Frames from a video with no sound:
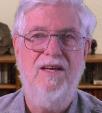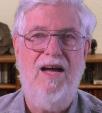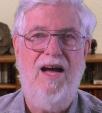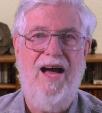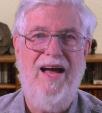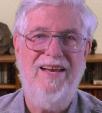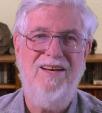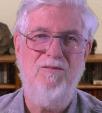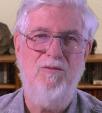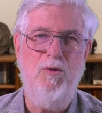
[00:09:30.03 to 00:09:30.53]

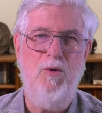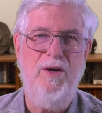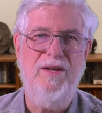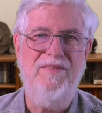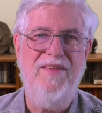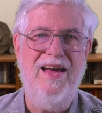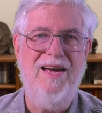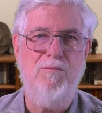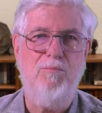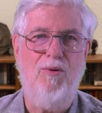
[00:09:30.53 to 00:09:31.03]
I'd avoid
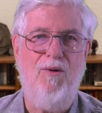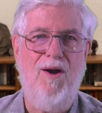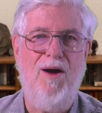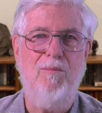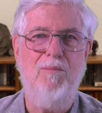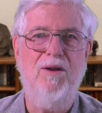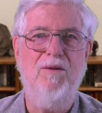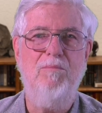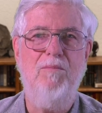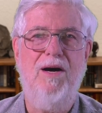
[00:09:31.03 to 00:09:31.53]
that
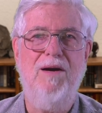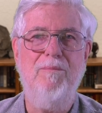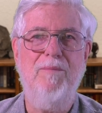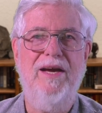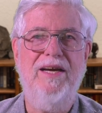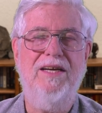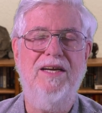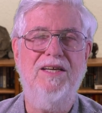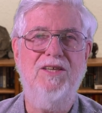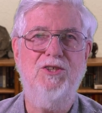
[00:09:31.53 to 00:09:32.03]
problem by
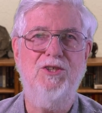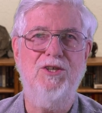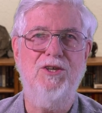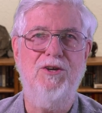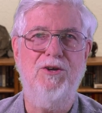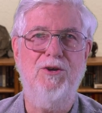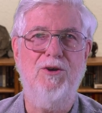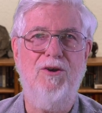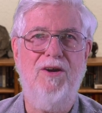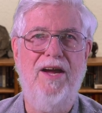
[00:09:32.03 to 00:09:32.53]
making sure
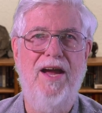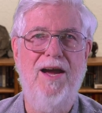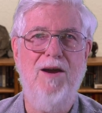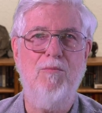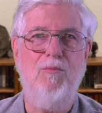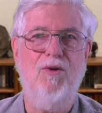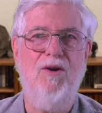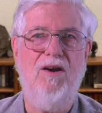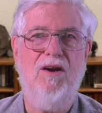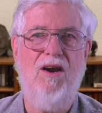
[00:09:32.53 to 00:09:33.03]
your
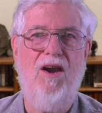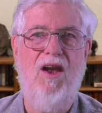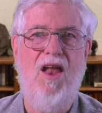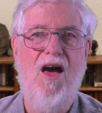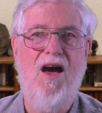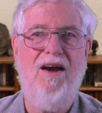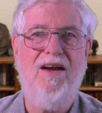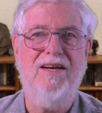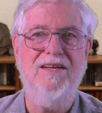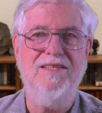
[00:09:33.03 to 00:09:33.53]
camera
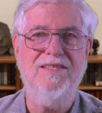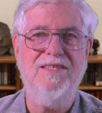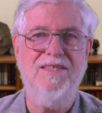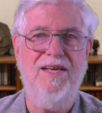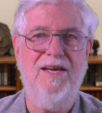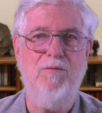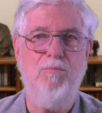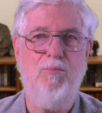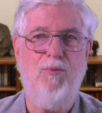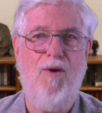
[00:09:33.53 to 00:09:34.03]
clock is
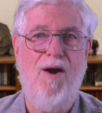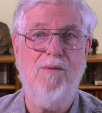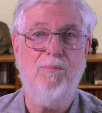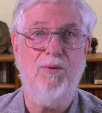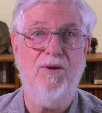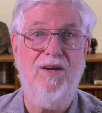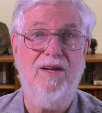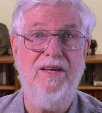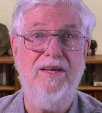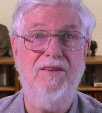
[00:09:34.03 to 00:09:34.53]
set
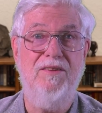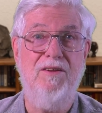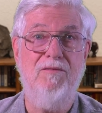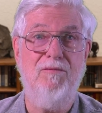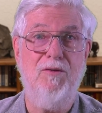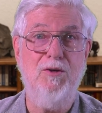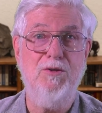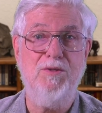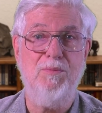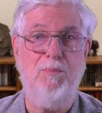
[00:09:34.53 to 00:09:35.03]
properly in the
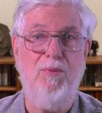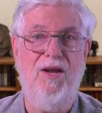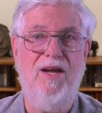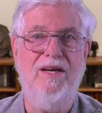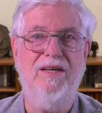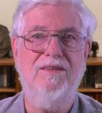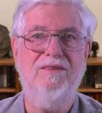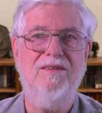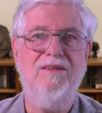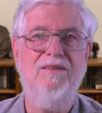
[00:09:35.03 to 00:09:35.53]
first
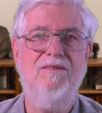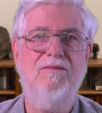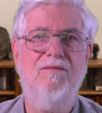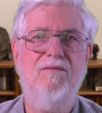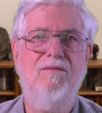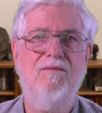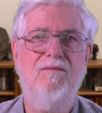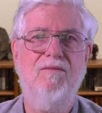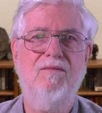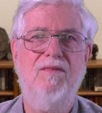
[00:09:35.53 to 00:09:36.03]
place.
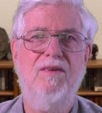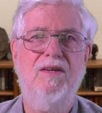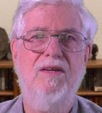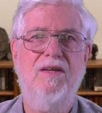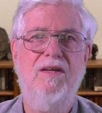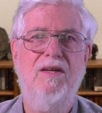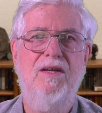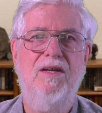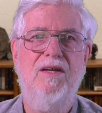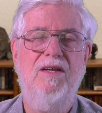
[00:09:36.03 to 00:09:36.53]

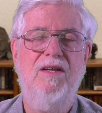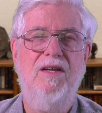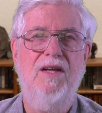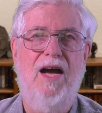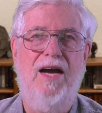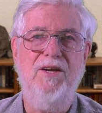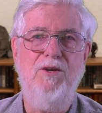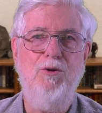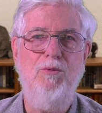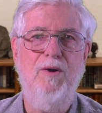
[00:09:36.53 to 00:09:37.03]

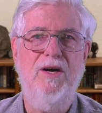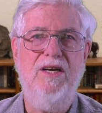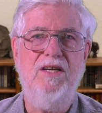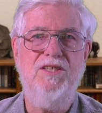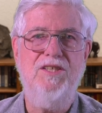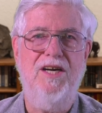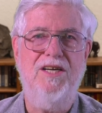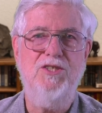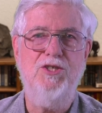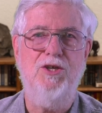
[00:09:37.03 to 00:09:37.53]
I do want to
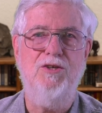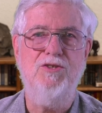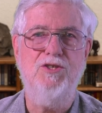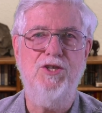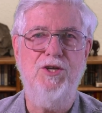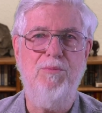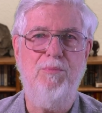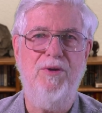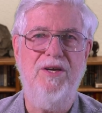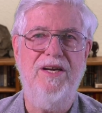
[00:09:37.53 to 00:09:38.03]
touch on
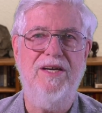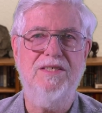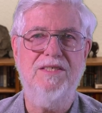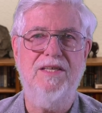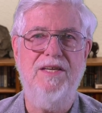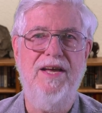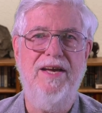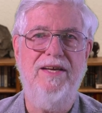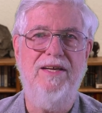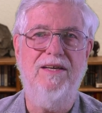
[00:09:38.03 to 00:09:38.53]
GPS
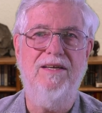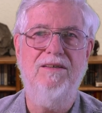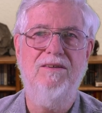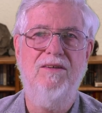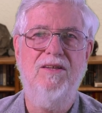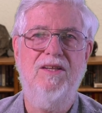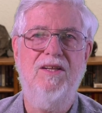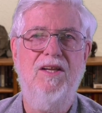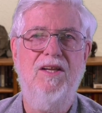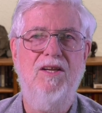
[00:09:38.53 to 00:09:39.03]
data
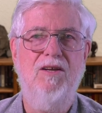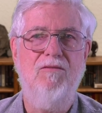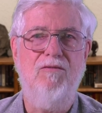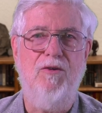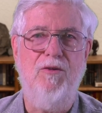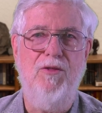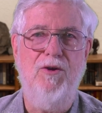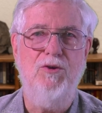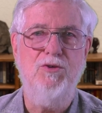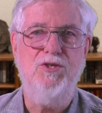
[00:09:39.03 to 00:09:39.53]

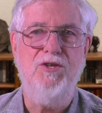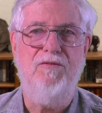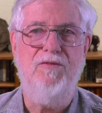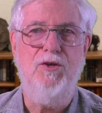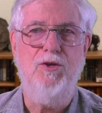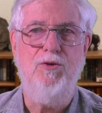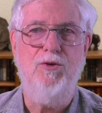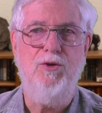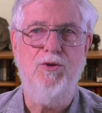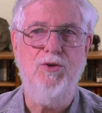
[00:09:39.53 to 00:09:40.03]
for those of
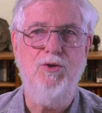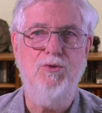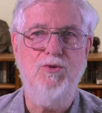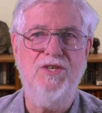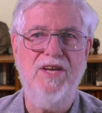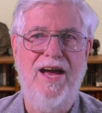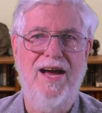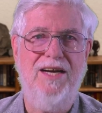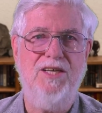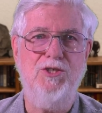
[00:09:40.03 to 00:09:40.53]
you who
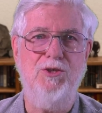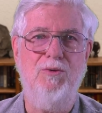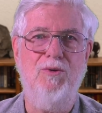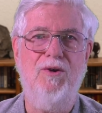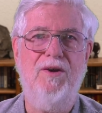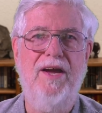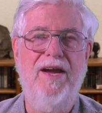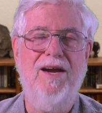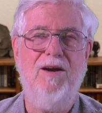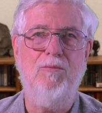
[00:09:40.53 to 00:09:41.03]
use actual
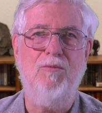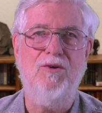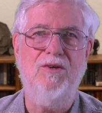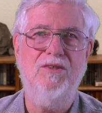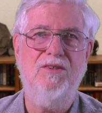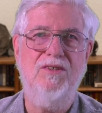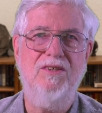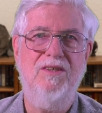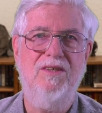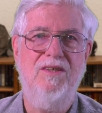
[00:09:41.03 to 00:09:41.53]

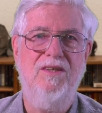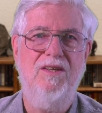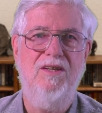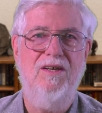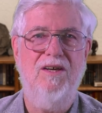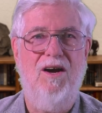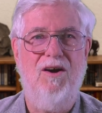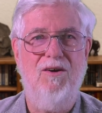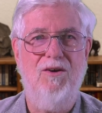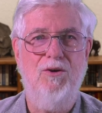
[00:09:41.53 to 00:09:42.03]
cameras
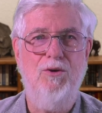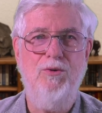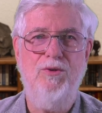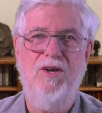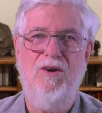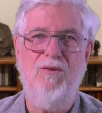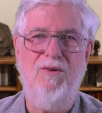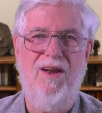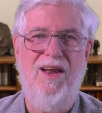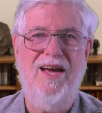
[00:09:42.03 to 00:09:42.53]
or who
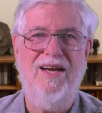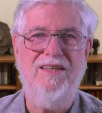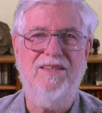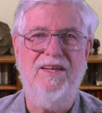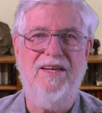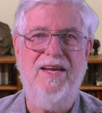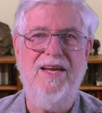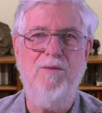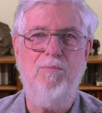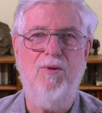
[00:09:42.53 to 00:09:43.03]
don't like
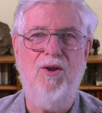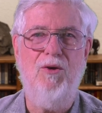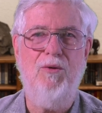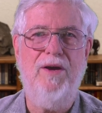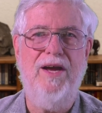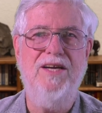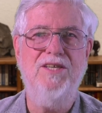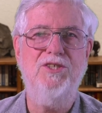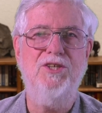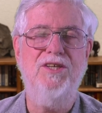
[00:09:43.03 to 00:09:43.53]
to keep
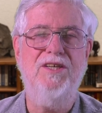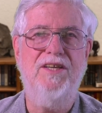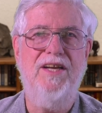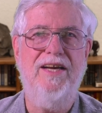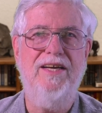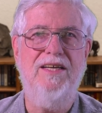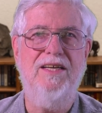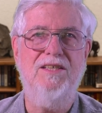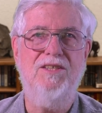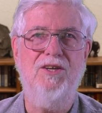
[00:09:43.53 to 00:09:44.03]
location
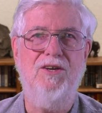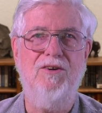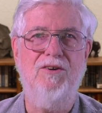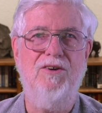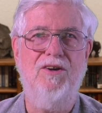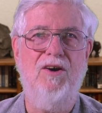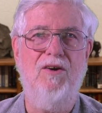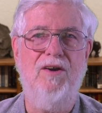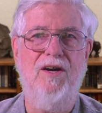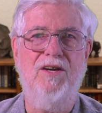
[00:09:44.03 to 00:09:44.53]
data
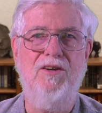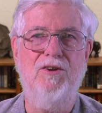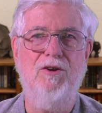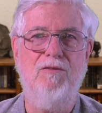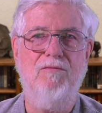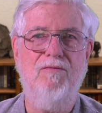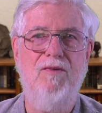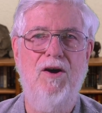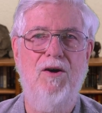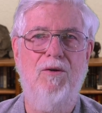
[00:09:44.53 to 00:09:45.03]
turned on in your
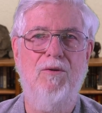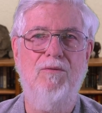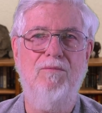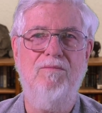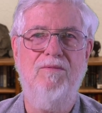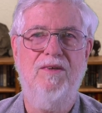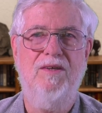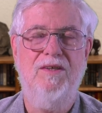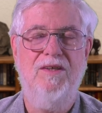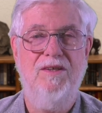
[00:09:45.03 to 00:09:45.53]
phone
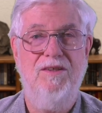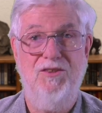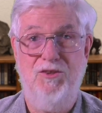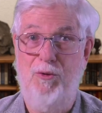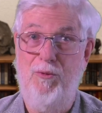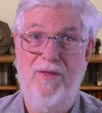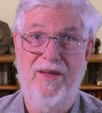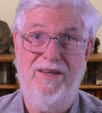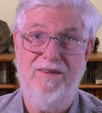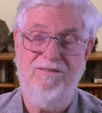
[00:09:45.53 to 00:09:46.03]
so
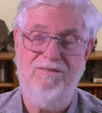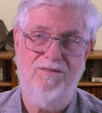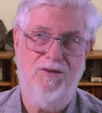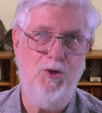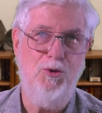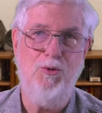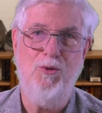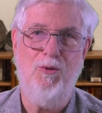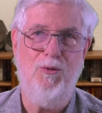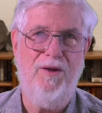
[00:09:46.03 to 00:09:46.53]
that
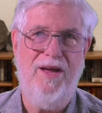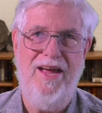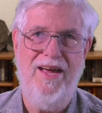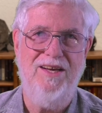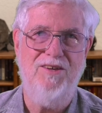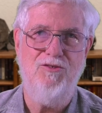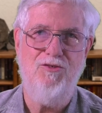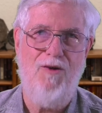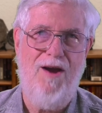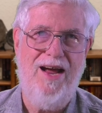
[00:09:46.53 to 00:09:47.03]
Google
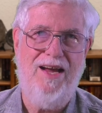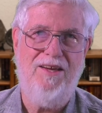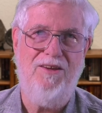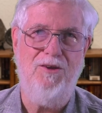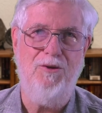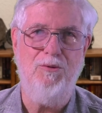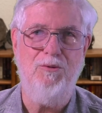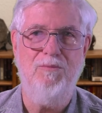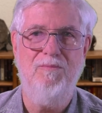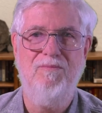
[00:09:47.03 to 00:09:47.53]
can't track
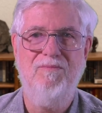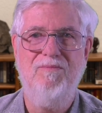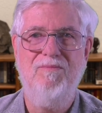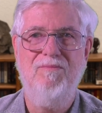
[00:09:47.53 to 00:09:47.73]
you.